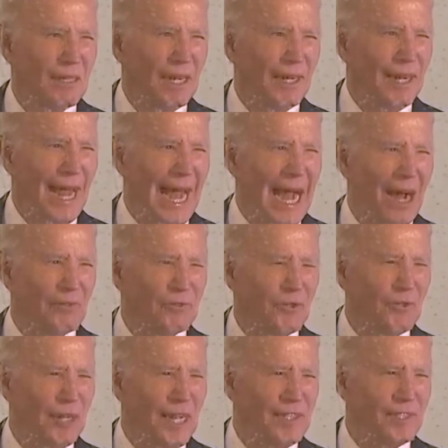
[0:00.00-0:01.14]
And now,
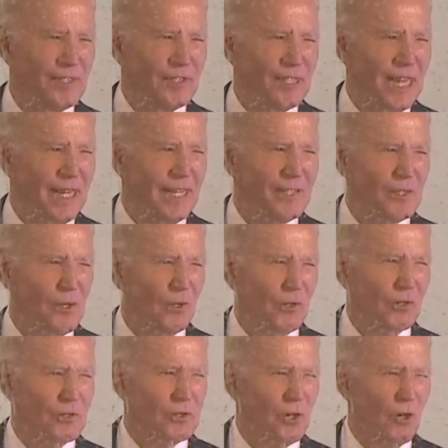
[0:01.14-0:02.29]
two nations standing
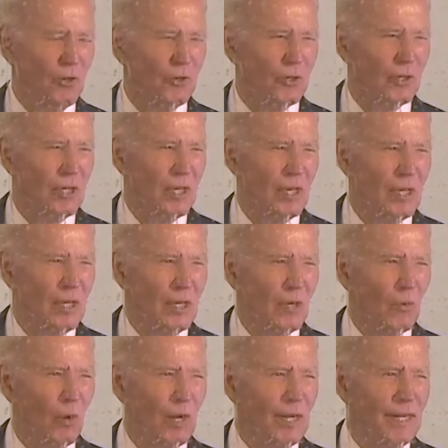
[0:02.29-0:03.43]
shoulder to shoulder,
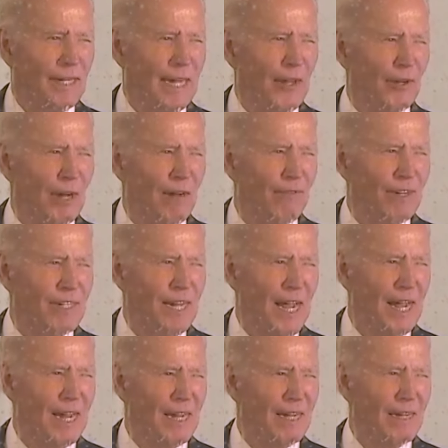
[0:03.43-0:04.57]
working together every
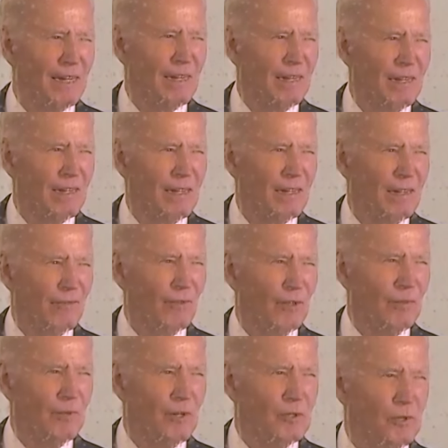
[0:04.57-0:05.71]
day for
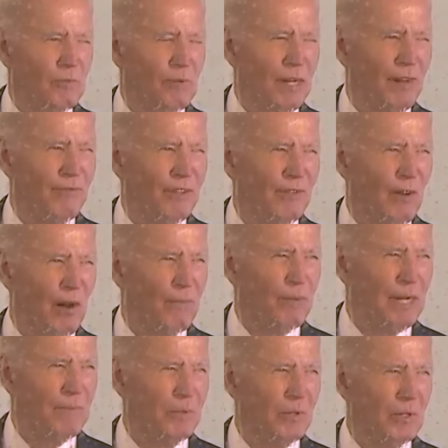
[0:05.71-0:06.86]
the mutual benefit of our
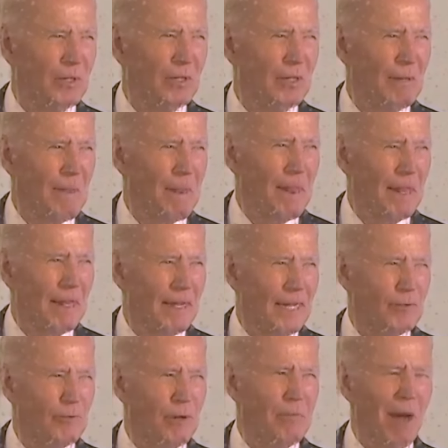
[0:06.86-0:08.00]
people.
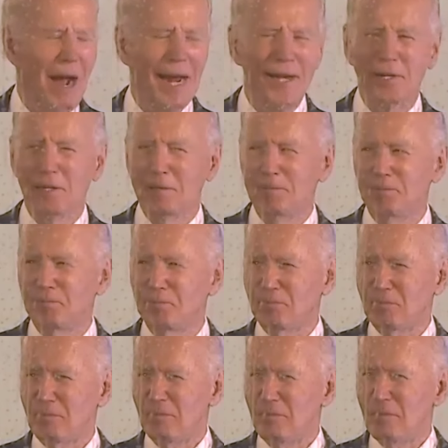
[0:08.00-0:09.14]
It's a reminder
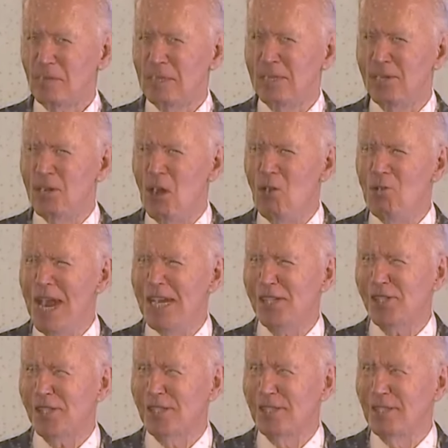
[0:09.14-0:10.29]
that no
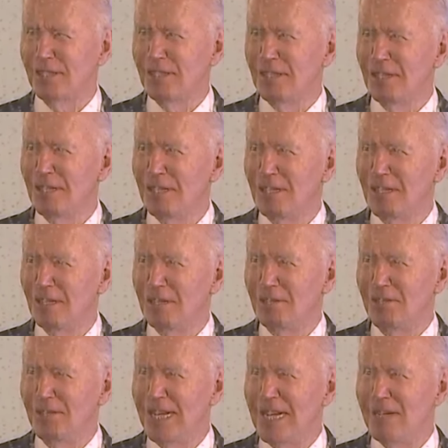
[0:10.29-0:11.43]
nation
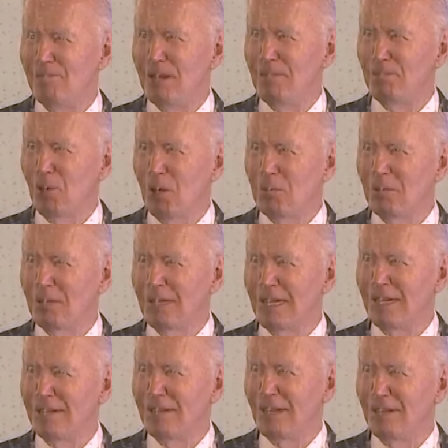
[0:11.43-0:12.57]
need be permanently
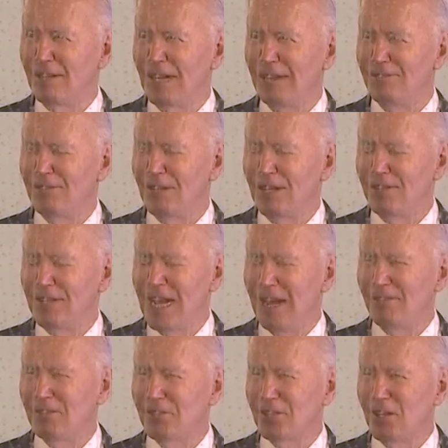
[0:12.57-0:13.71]
the
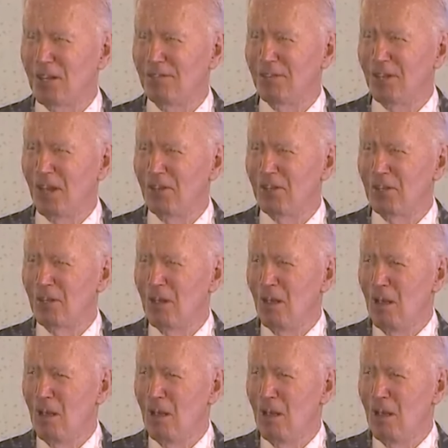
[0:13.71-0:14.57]
adversary of another.